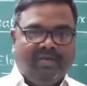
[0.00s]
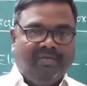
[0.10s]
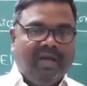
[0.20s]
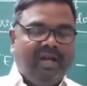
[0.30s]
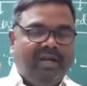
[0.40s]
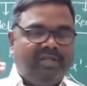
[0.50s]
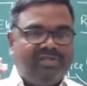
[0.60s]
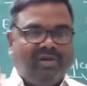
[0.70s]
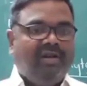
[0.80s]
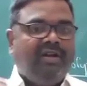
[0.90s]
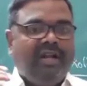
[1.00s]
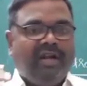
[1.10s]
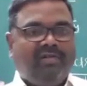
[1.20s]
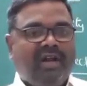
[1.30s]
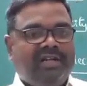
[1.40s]
When solid
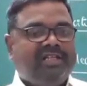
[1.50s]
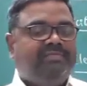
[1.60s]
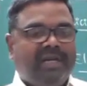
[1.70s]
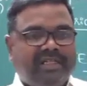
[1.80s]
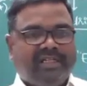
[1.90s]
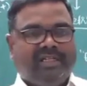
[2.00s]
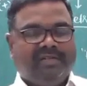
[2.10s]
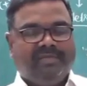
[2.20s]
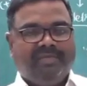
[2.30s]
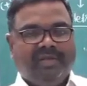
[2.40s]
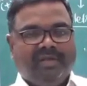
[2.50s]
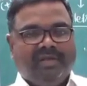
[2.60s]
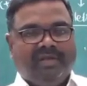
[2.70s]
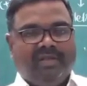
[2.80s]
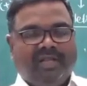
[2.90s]
electrolyte is melted,
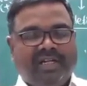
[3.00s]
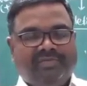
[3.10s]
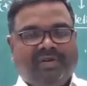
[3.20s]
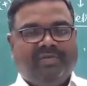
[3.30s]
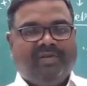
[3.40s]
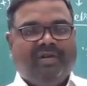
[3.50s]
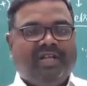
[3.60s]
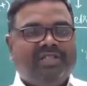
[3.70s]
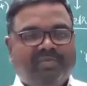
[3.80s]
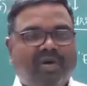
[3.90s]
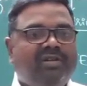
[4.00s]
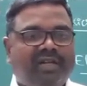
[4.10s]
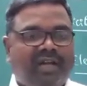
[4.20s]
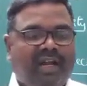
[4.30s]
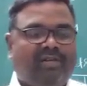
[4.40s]
that is what we call it as
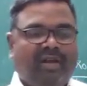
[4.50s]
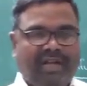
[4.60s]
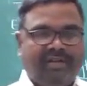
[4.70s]
molten electrolyte.